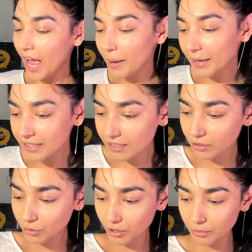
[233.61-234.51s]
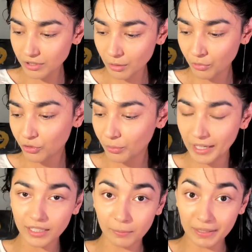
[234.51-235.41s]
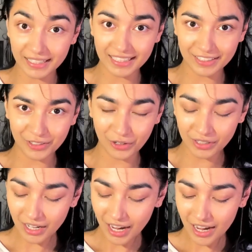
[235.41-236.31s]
I mean, I still do it, though some of you might complain later on.